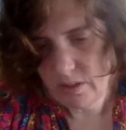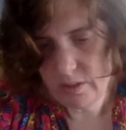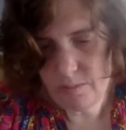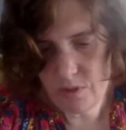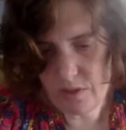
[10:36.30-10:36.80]

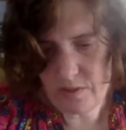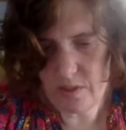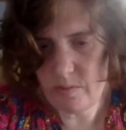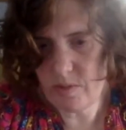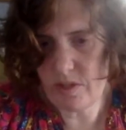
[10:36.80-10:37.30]
I'm just
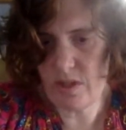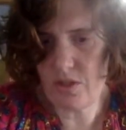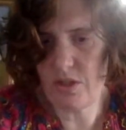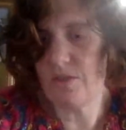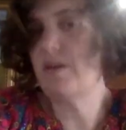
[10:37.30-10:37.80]
going to massage
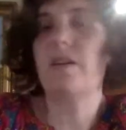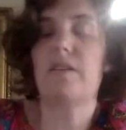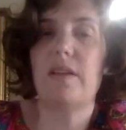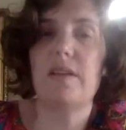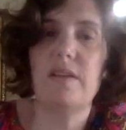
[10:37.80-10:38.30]
it around.
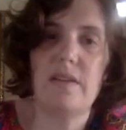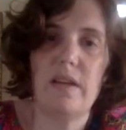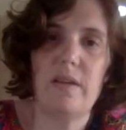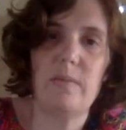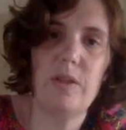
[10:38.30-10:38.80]
They didn't
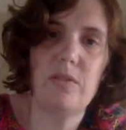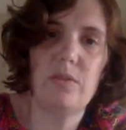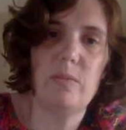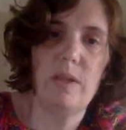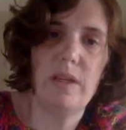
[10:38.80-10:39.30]
tell me
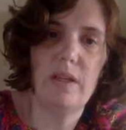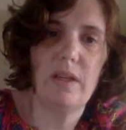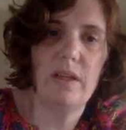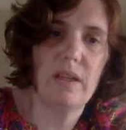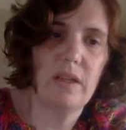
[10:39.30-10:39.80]
to, but
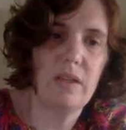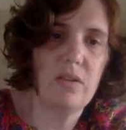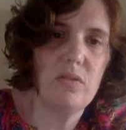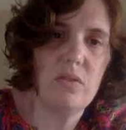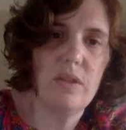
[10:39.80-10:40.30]
I like
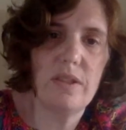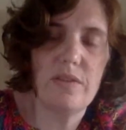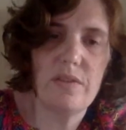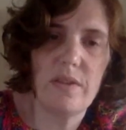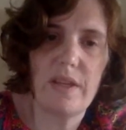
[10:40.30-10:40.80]
to do it
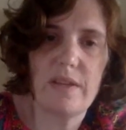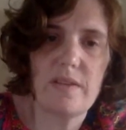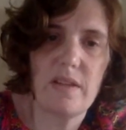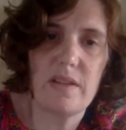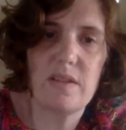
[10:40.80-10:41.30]
so that
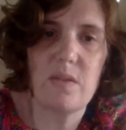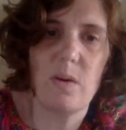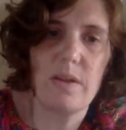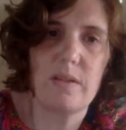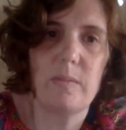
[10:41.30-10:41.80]
it's not
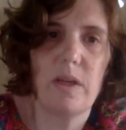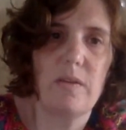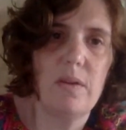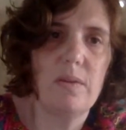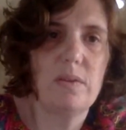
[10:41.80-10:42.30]
sore
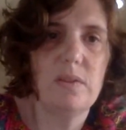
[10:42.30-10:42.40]
tomorrow.